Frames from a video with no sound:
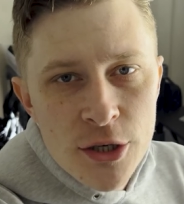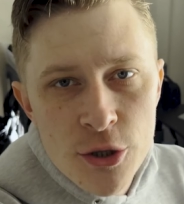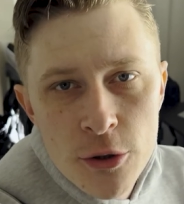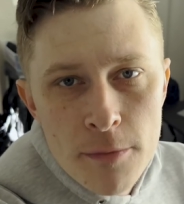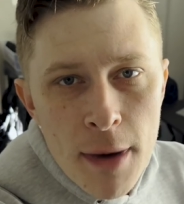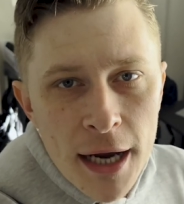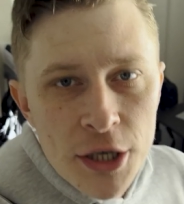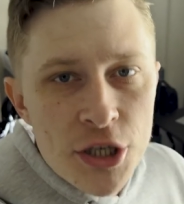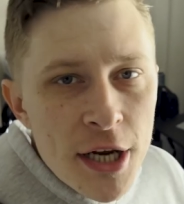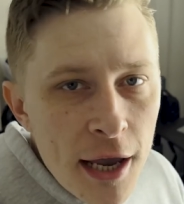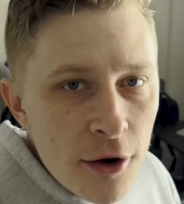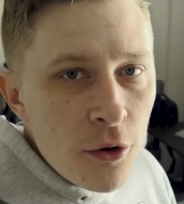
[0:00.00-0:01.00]
to my
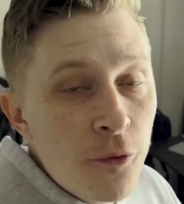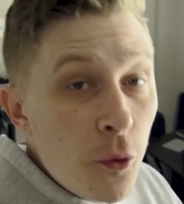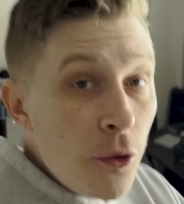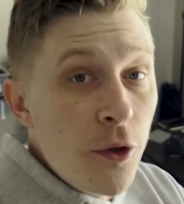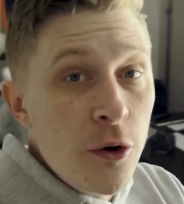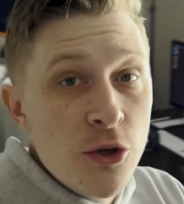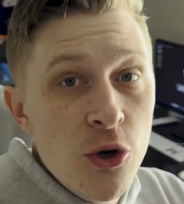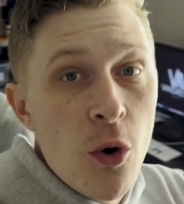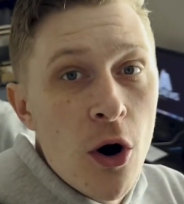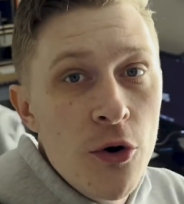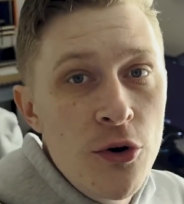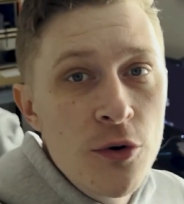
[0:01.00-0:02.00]
channel. For those who
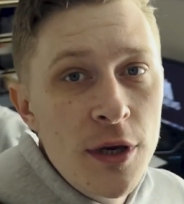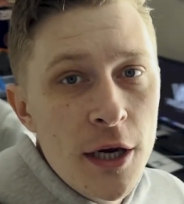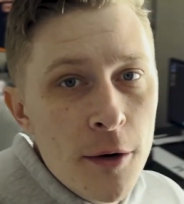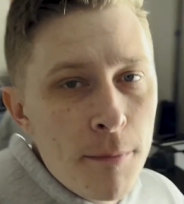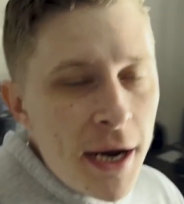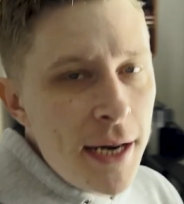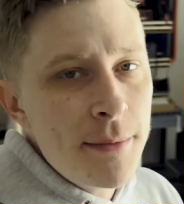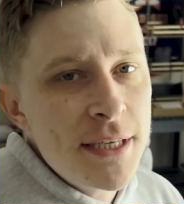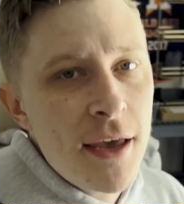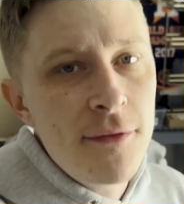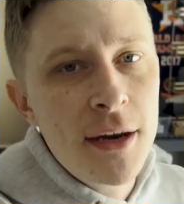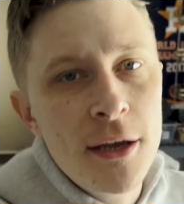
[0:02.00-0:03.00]
are new here, my name is
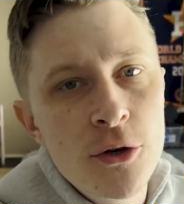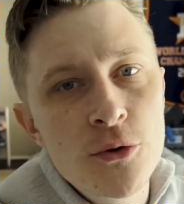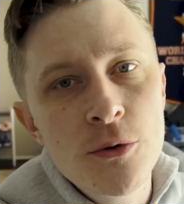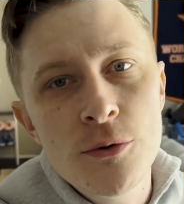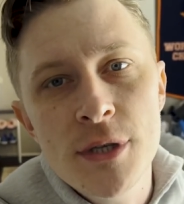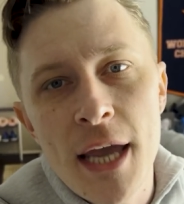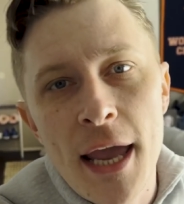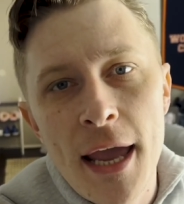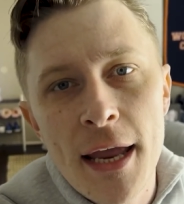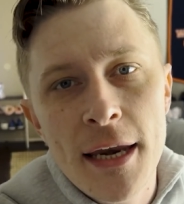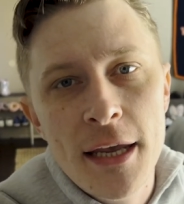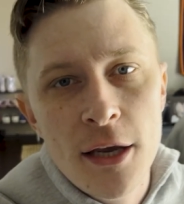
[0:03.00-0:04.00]
Evan Andrews,
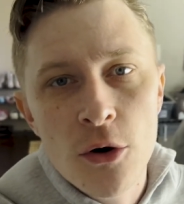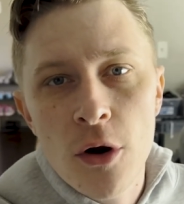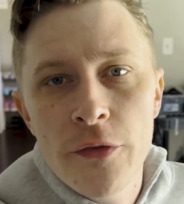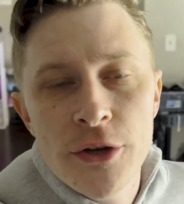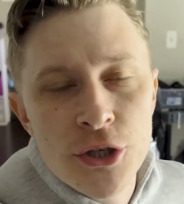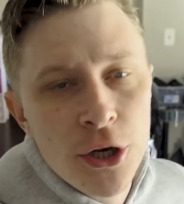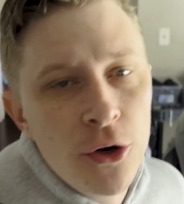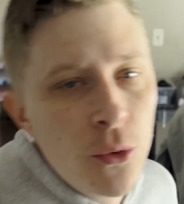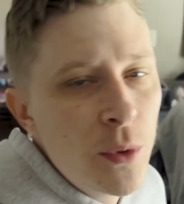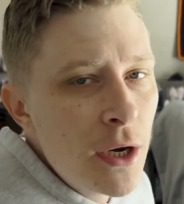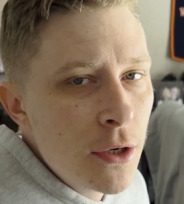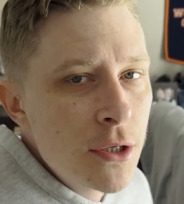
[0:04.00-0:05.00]
and here on this channel
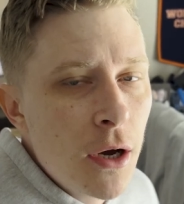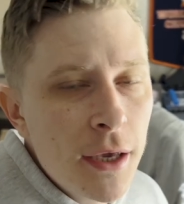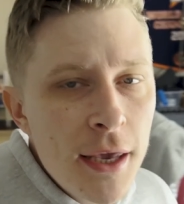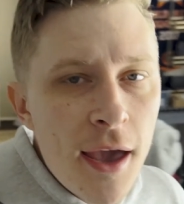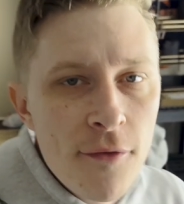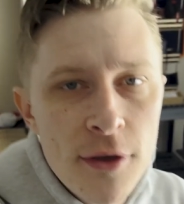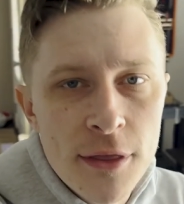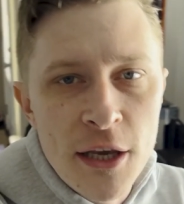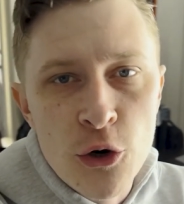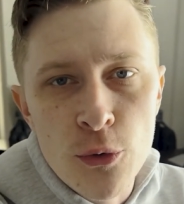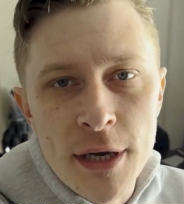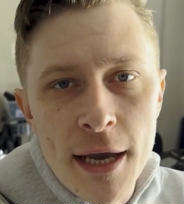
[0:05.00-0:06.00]
we are talking everything
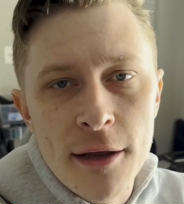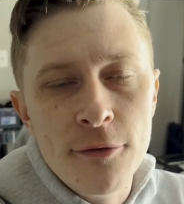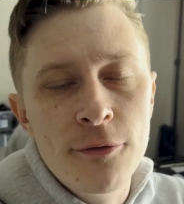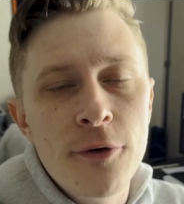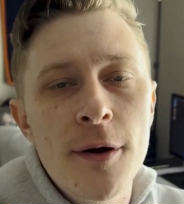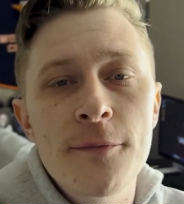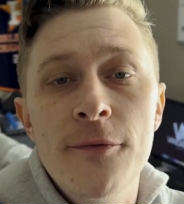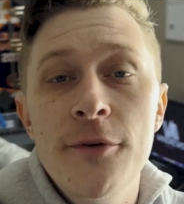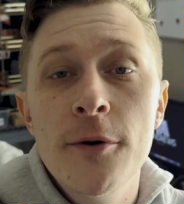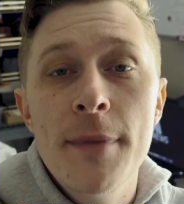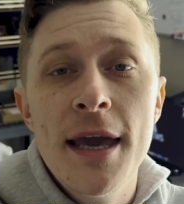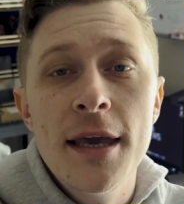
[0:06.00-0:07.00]
creative from
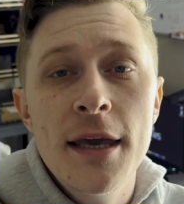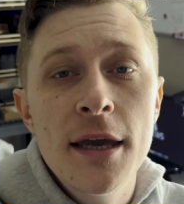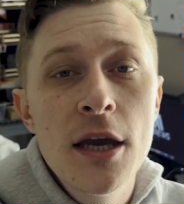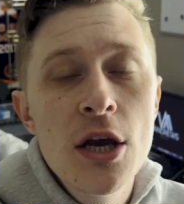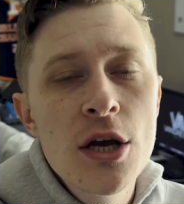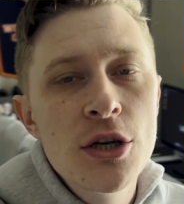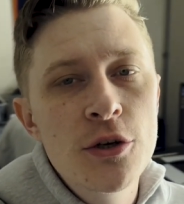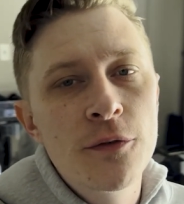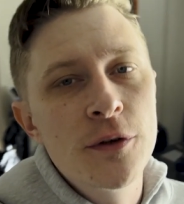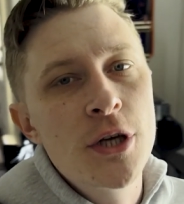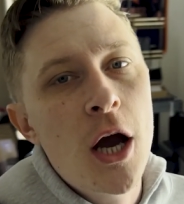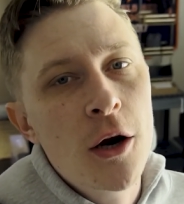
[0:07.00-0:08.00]
filmmaking to
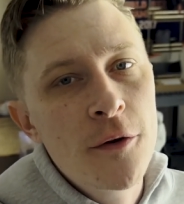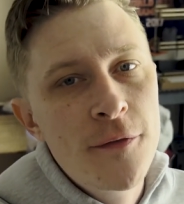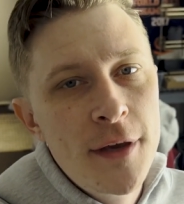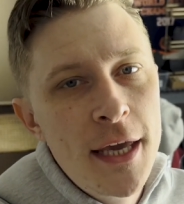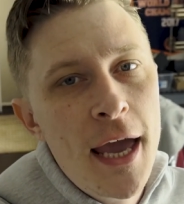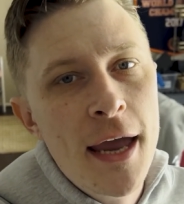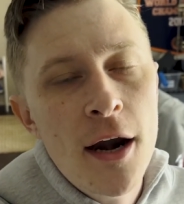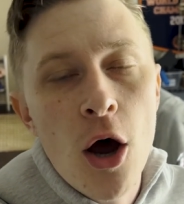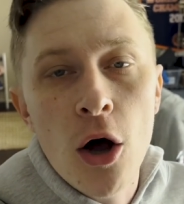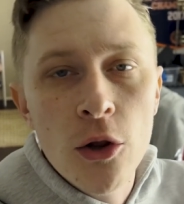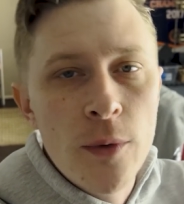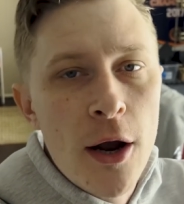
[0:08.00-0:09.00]
photography and
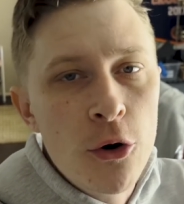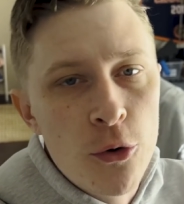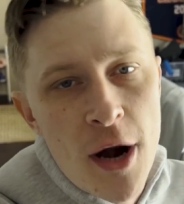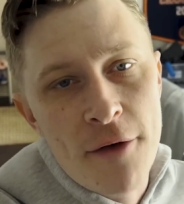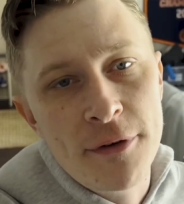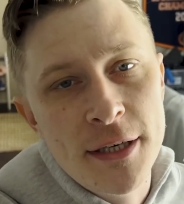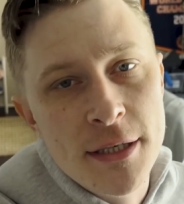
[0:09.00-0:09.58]
all around graphic